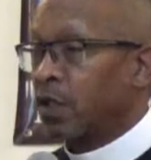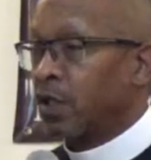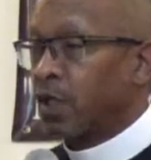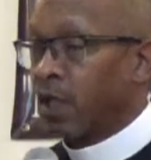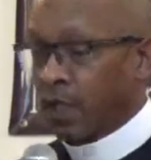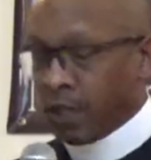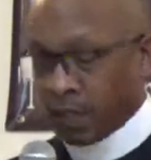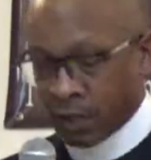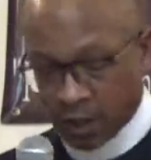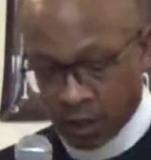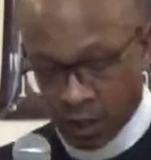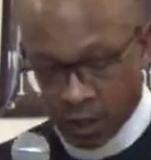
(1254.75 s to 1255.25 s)

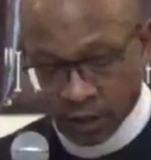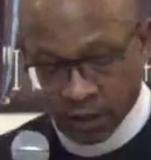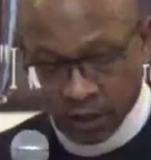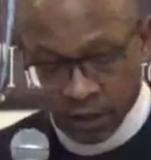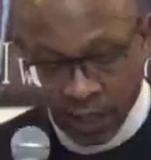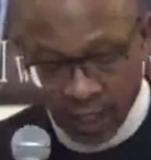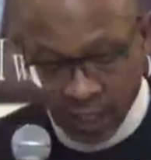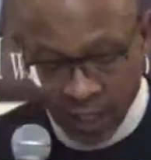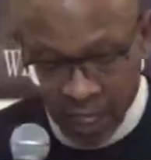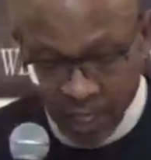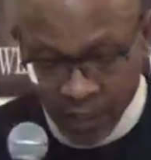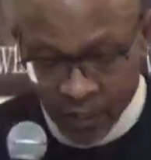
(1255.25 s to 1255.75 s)
And
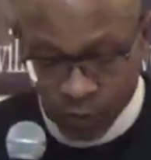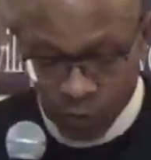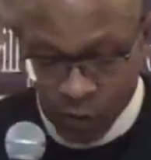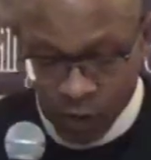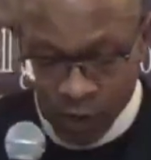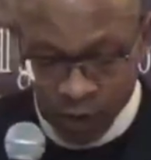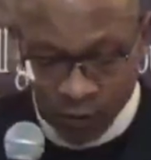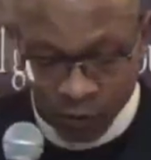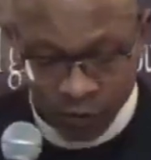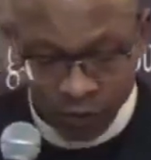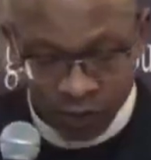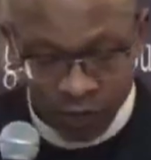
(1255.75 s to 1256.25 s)
that's
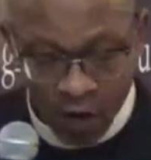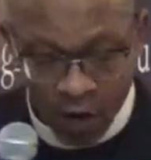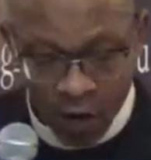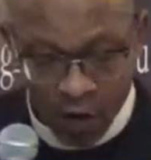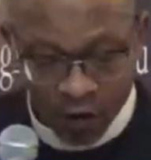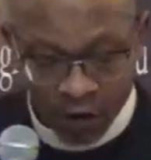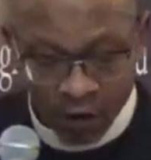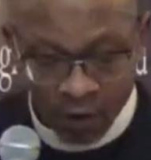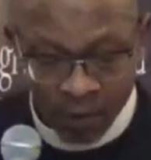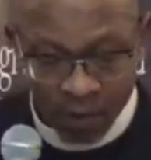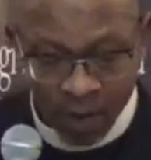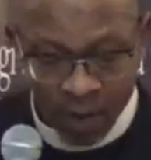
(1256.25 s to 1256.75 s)
what he was
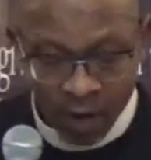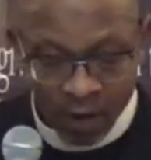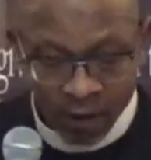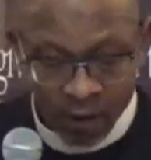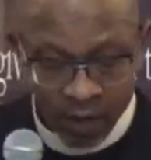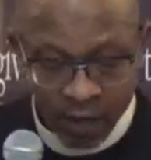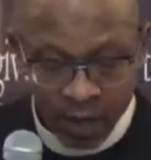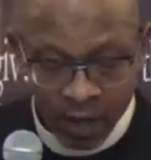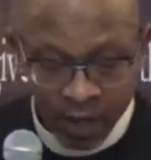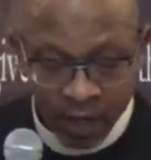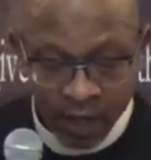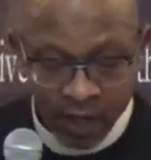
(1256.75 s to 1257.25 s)
talking about.
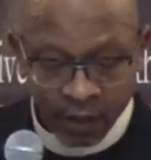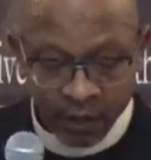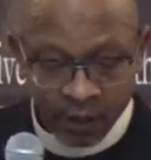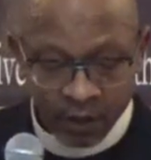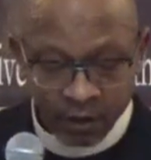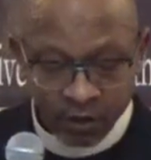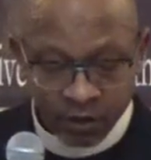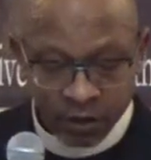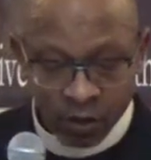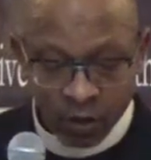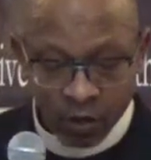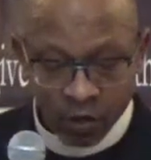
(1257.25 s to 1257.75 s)

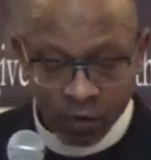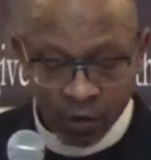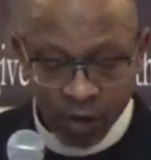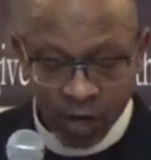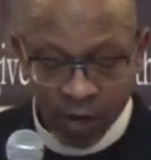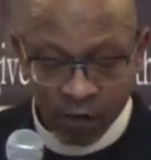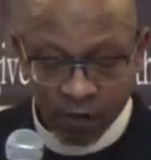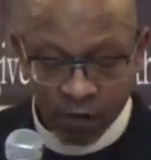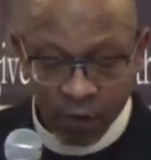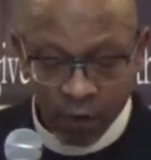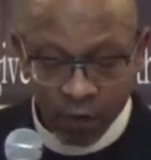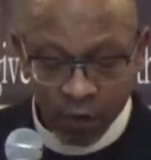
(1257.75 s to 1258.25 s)
And so
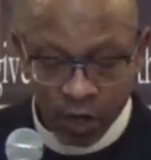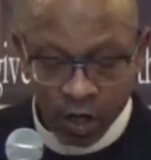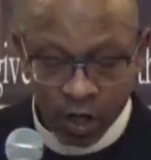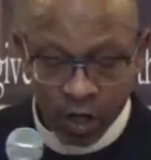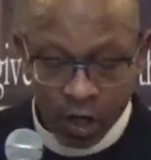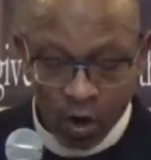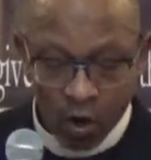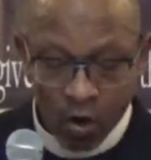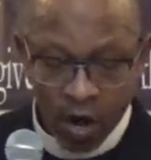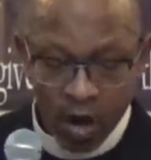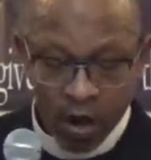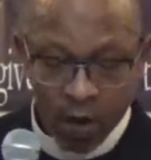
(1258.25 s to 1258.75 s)
if you
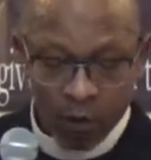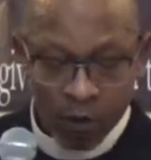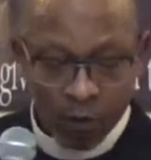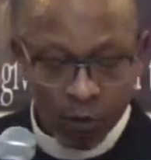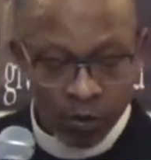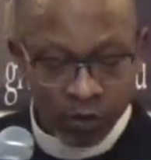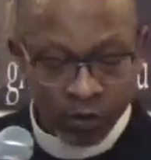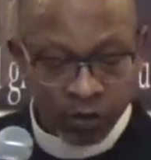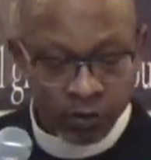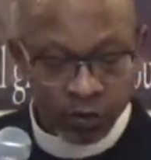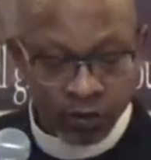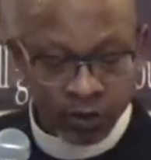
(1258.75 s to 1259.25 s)
go ahead with
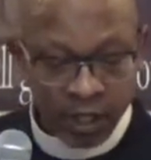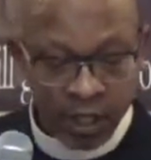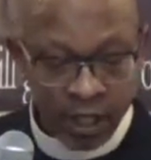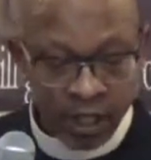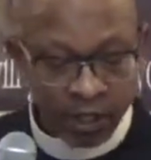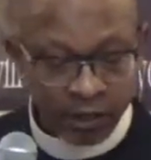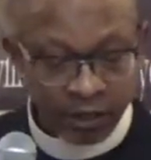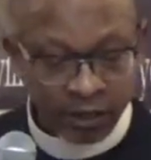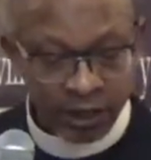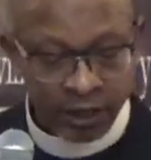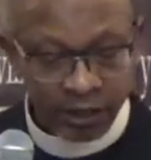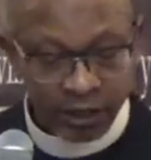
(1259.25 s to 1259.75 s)
what you're saying,
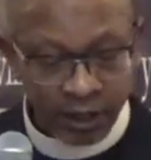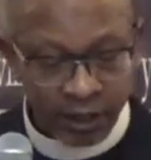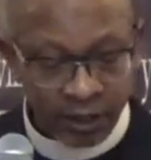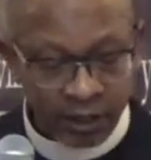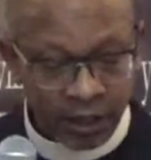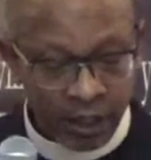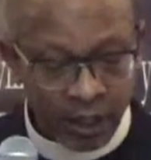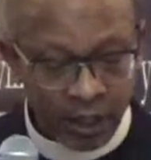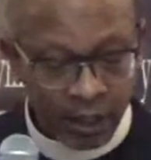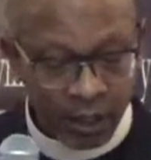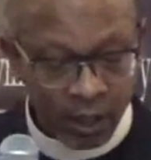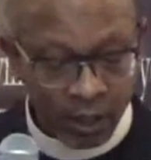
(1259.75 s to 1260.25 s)
because he says
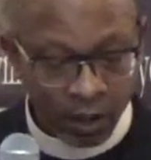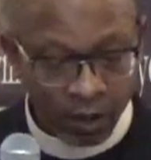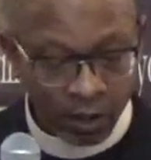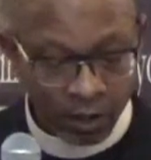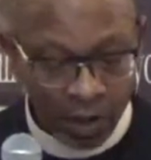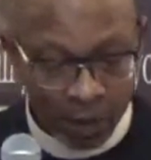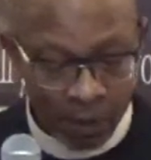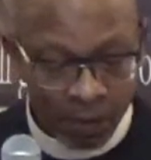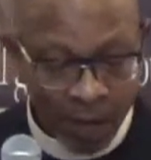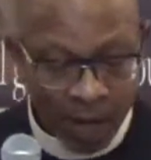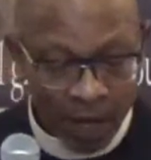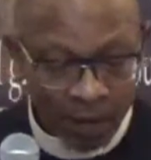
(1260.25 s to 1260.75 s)
that,
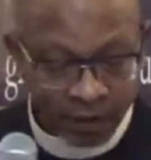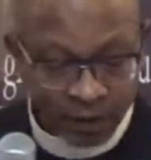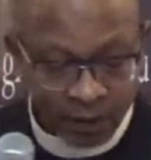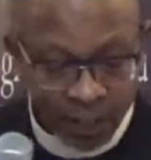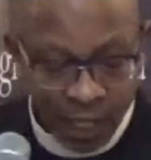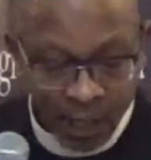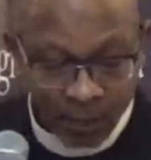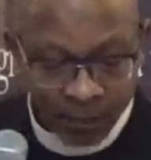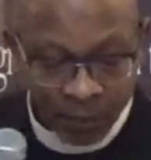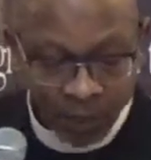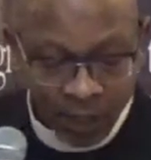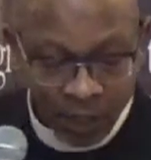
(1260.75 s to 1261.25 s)
I
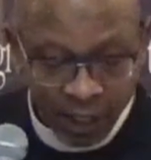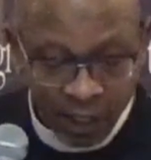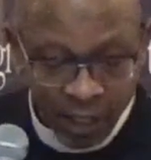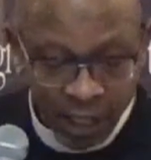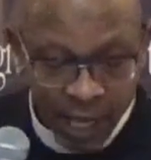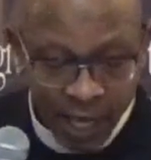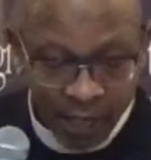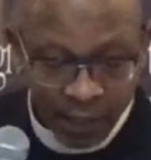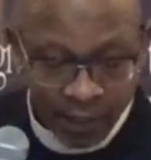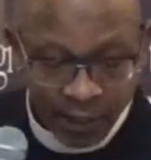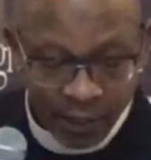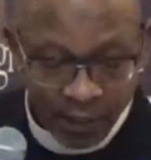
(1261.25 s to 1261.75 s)
stopped yet,
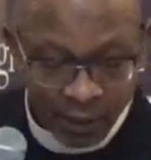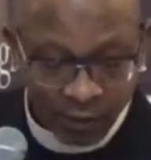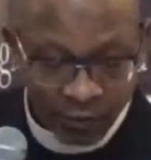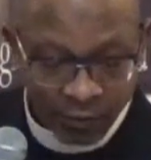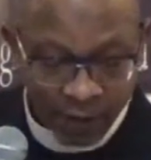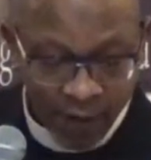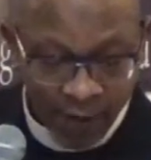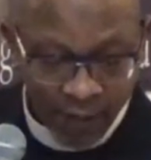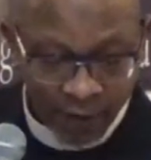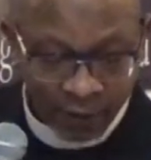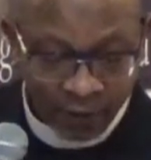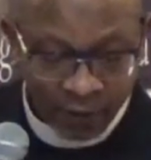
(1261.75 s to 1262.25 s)
he
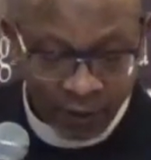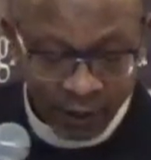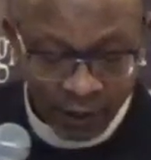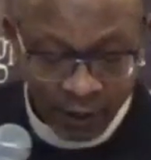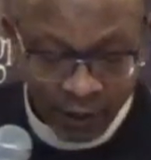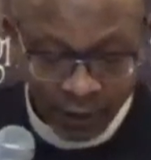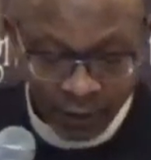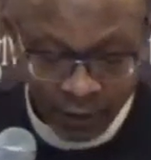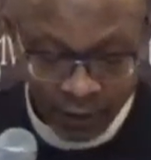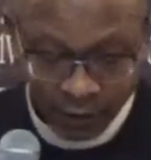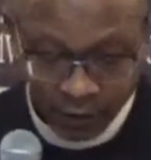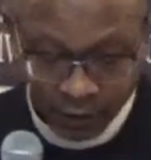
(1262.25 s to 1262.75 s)
identifies to
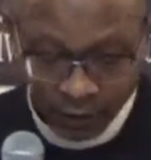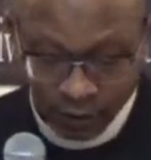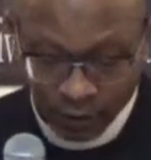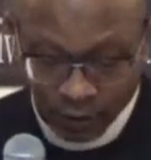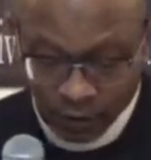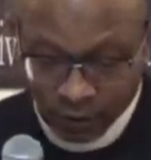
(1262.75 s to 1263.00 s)
us.